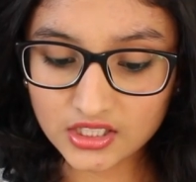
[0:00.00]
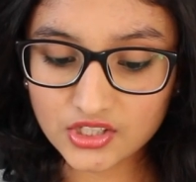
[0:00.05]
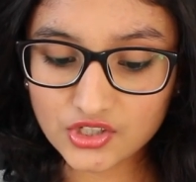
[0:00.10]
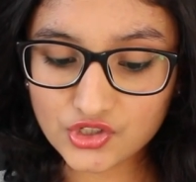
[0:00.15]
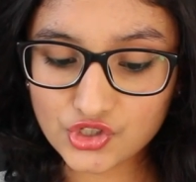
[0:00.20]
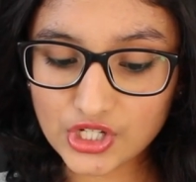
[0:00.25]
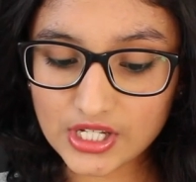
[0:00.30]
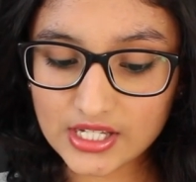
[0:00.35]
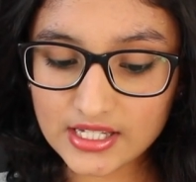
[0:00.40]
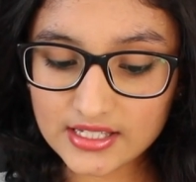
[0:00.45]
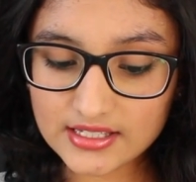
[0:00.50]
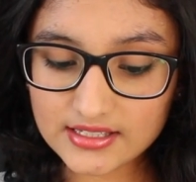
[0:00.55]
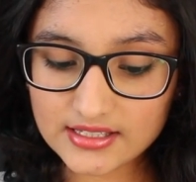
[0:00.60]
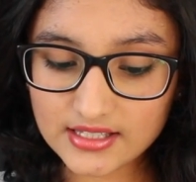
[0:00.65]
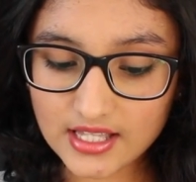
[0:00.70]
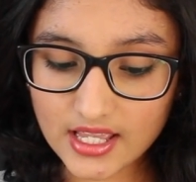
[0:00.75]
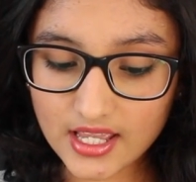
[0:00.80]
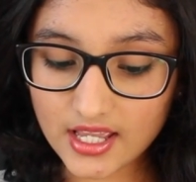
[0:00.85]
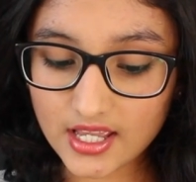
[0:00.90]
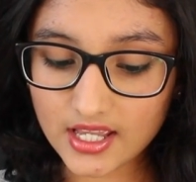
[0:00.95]
She
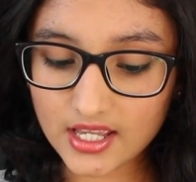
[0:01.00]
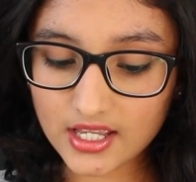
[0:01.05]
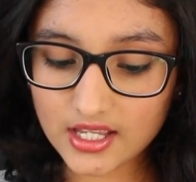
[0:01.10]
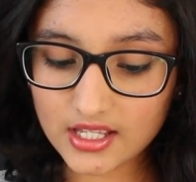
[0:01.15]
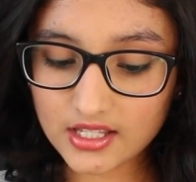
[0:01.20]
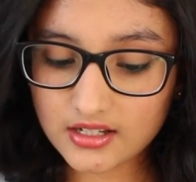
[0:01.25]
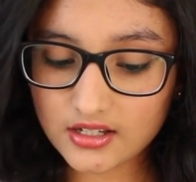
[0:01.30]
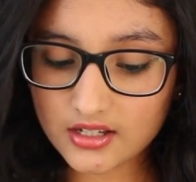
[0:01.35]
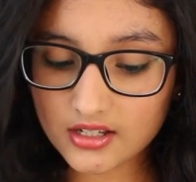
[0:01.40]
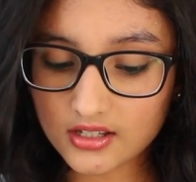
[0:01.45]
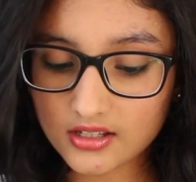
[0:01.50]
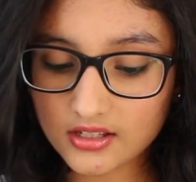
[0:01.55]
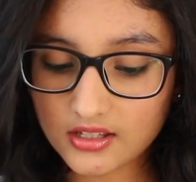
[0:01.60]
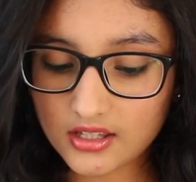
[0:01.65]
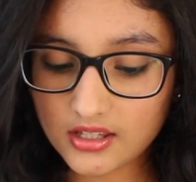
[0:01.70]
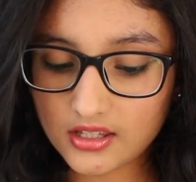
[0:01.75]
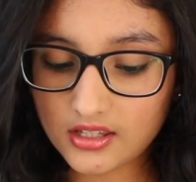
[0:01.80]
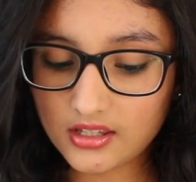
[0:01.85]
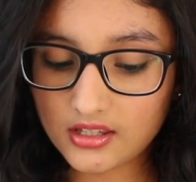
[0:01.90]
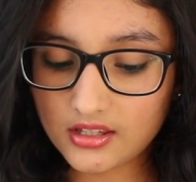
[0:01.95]
said,
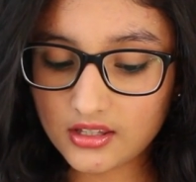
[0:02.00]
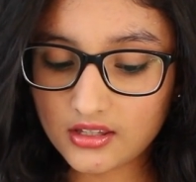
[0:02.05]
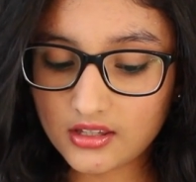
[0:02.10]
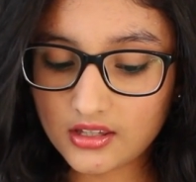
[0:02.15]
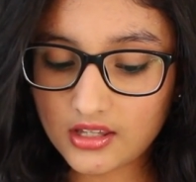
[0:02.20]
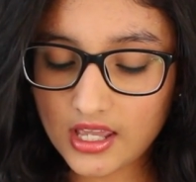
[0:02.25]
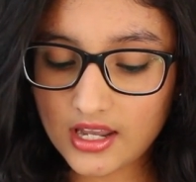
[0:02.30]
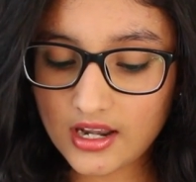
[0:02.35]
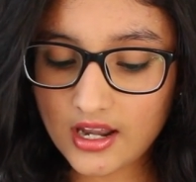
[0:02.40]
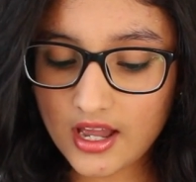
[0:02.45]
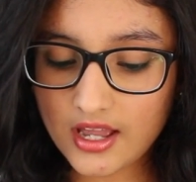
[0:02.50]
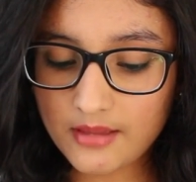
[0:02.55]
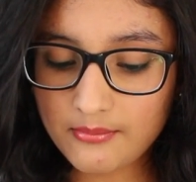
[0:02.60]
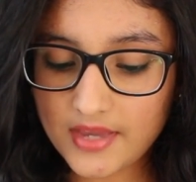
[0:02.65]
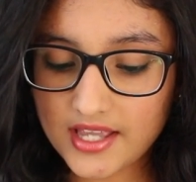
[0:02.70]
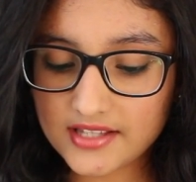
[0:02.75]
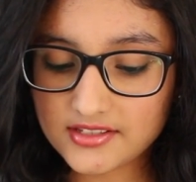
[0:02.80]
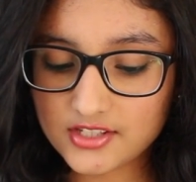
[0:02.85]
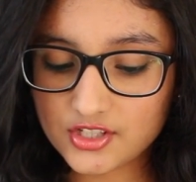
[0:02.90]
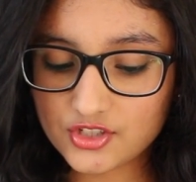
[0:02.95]
can I
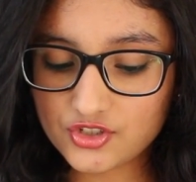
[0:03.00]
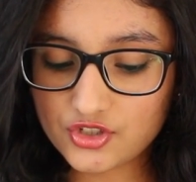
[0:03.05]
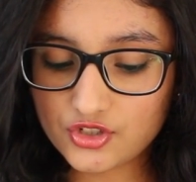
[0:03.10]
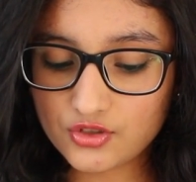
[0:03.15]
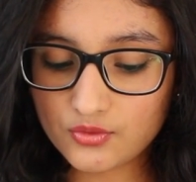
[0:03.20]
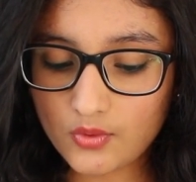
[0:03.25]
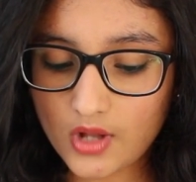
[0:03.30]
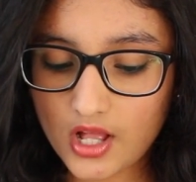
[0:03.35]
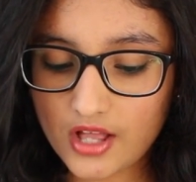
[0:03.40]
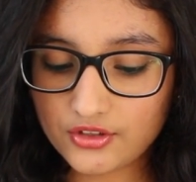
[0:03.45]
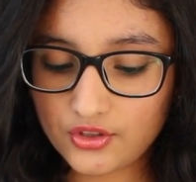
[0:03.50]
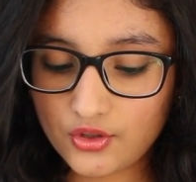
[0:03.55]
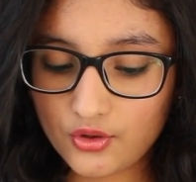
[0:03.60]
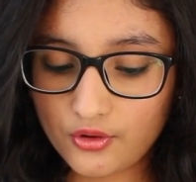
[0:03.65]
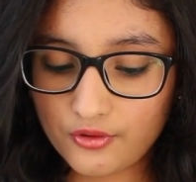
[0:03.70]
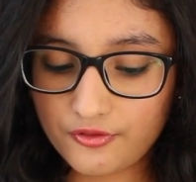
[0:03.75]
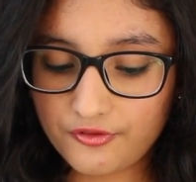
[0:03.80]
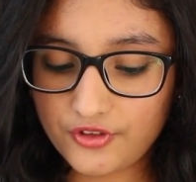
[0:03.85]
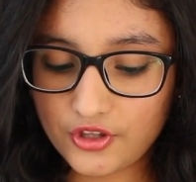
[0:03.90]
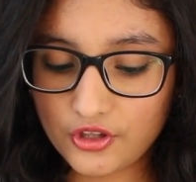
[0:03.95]
message you while
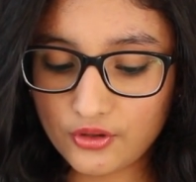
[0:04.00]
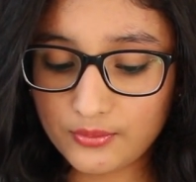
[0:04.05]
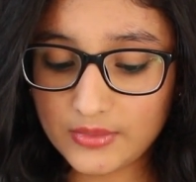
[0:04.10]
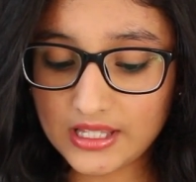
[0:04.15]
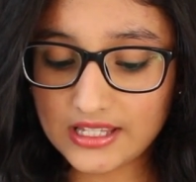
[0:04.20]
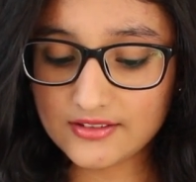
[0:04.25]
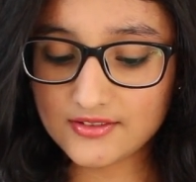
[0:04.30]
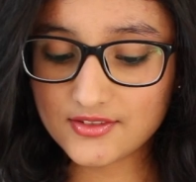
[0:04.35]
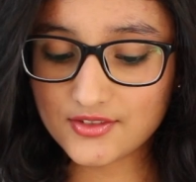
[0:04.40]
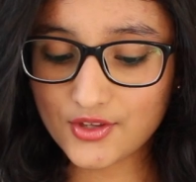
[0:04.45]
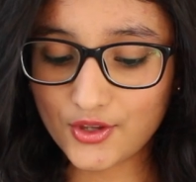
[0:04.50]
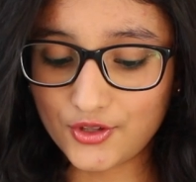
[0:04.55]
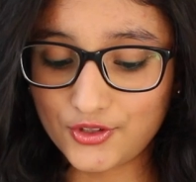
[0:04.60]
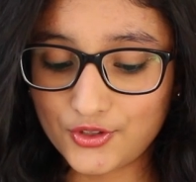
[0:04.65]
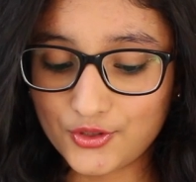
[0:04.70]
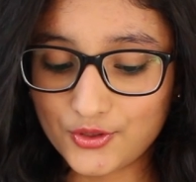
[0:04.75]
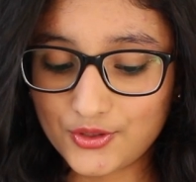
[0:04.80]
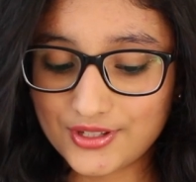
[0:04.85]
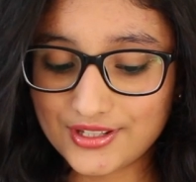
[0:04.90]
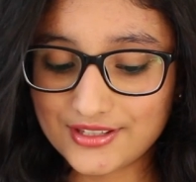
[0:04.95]
you're filming so
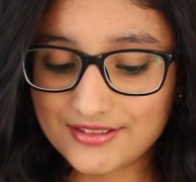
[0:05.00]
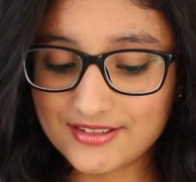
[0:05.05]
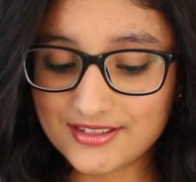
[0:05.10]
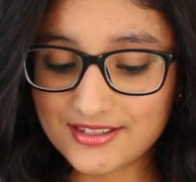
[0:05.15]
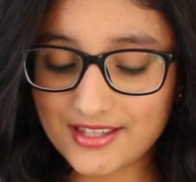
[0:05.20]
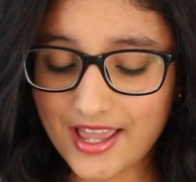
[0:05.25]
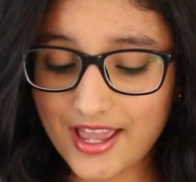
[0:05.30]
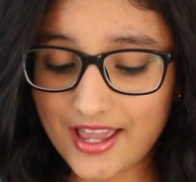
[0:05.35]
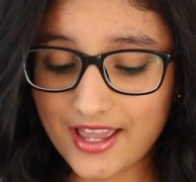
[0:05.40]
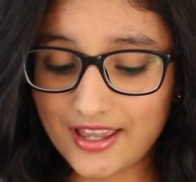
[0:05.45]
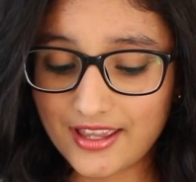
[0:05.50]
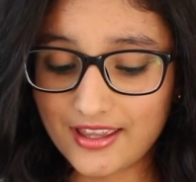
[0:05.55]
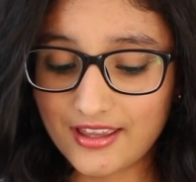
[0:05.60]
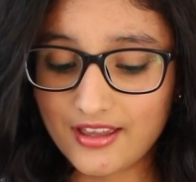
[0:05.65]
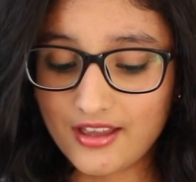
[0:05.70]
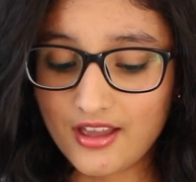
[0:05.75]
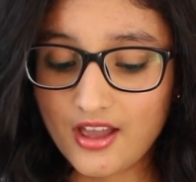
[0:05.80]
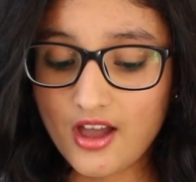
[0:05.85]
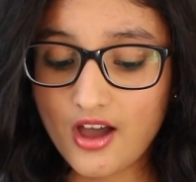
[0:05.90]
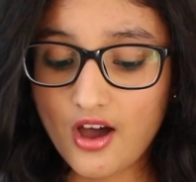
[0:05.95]
you can
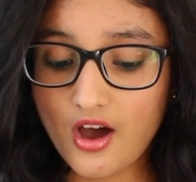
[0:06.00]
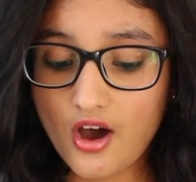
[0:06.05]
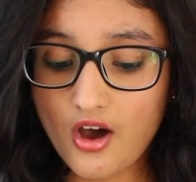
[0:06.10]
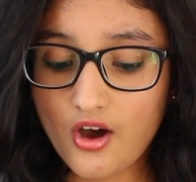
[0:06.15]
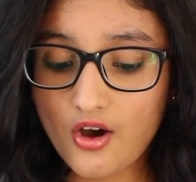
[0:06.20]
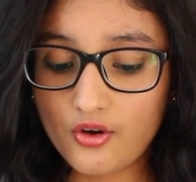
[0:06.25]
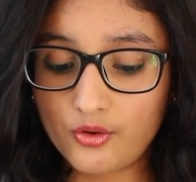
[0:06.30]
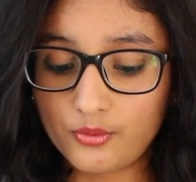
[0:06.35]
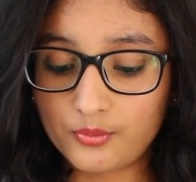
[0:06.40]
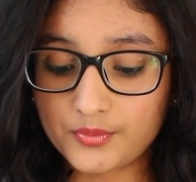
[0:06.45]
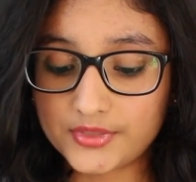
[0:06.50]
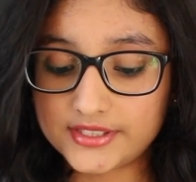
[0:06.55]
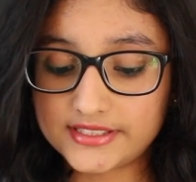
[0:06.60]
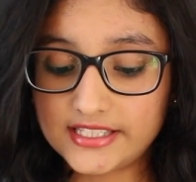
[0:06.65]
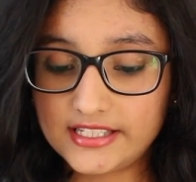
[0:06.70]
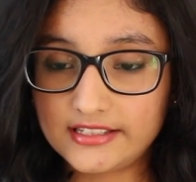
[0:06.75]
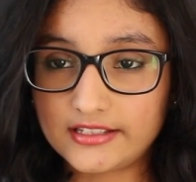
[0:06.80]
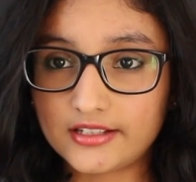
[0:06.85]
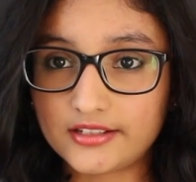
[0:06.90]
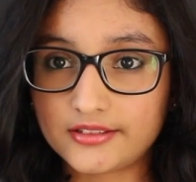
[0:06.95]
say, oh,
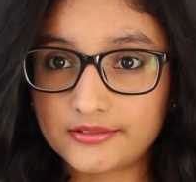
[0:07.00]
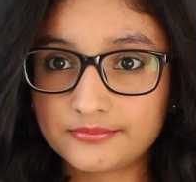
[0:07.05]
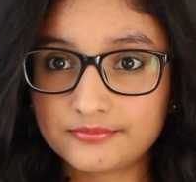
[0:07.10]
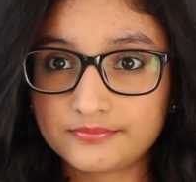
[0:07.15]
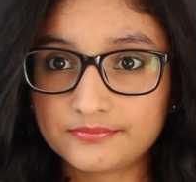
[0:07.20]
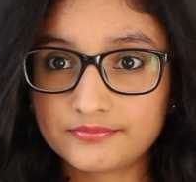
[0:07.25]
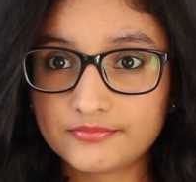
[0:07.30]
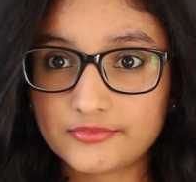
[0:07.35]
Messina.